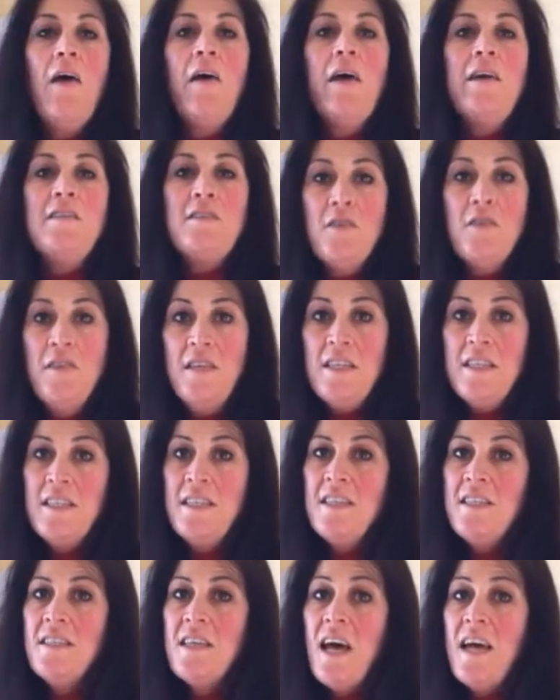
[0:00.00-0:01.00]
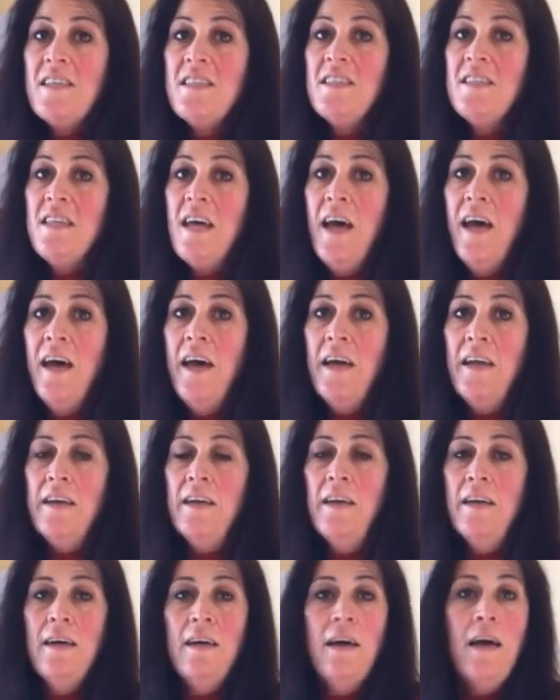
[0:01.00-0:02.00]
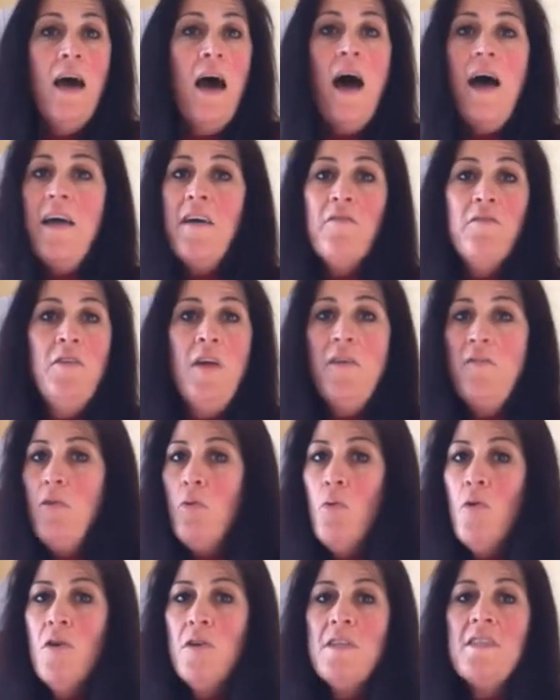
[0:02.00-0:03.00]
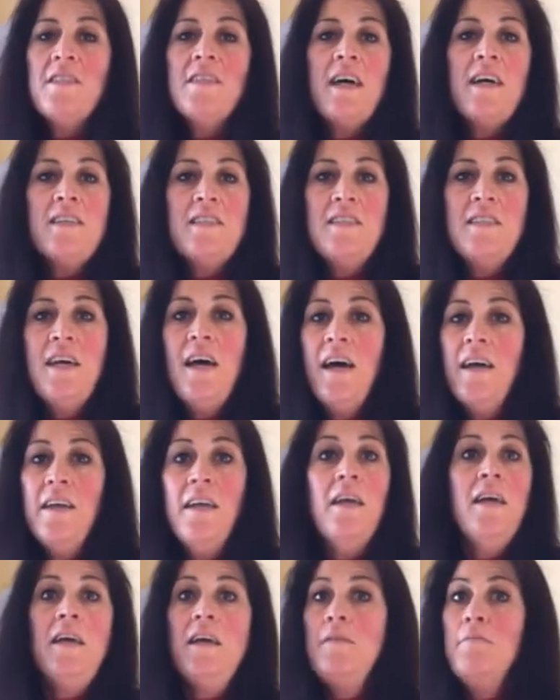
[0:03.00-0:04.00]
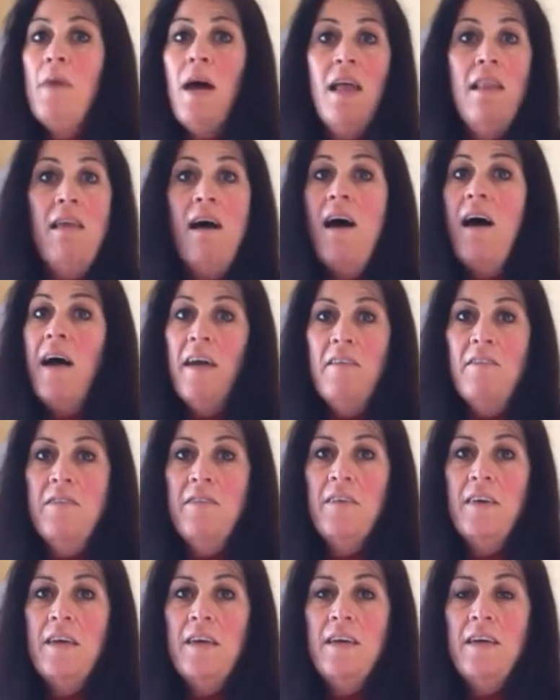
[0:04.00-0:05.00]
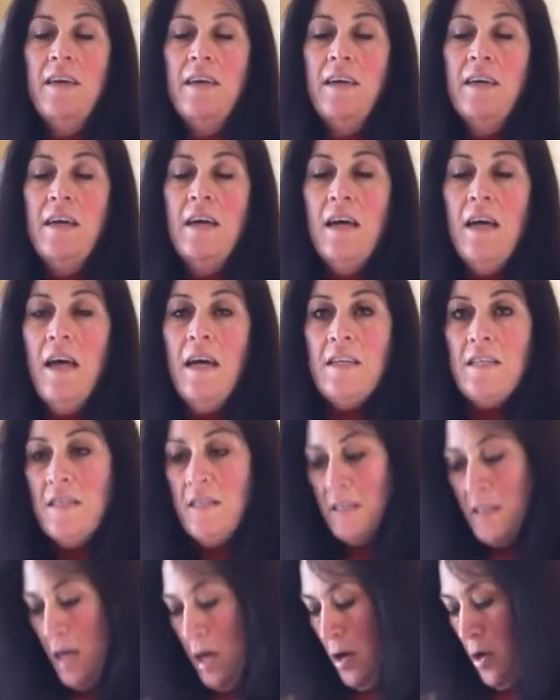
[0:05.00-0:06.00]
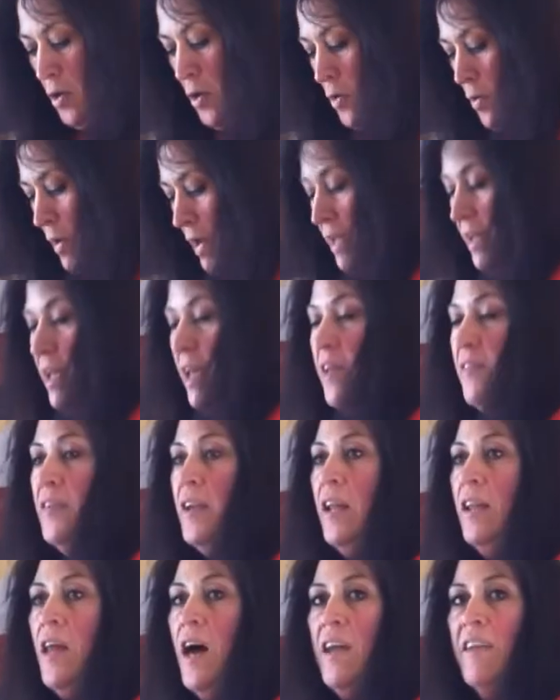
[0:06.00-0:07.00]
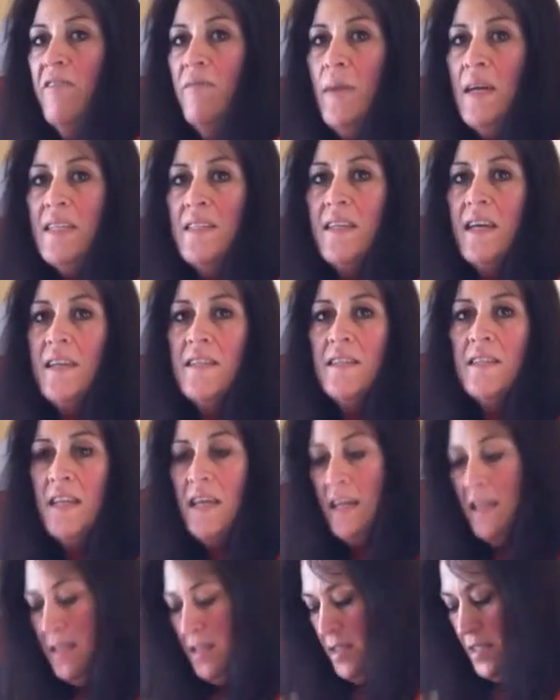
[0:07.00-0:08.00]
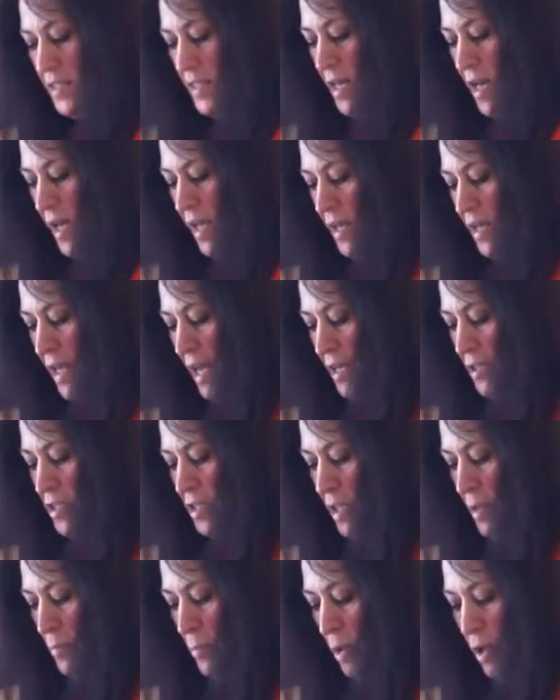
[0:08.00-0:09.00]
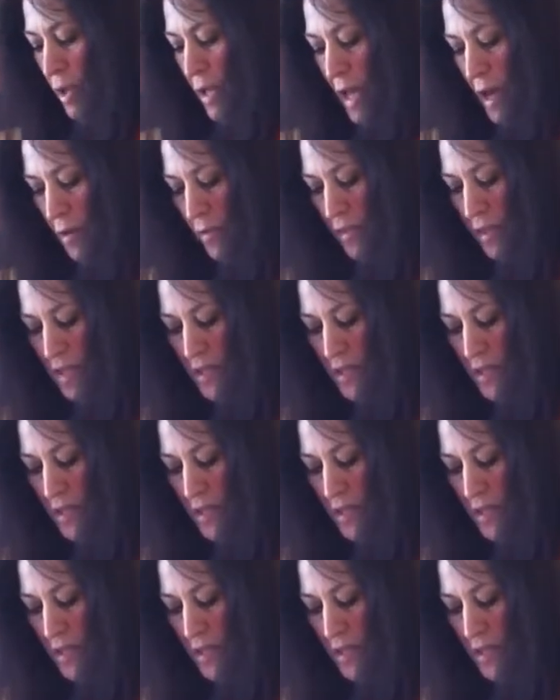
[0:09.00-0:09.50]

All right, so this is size 10. I have never worn a size 10 in my life. So, and even a lot of my size 10s I can actually pull out.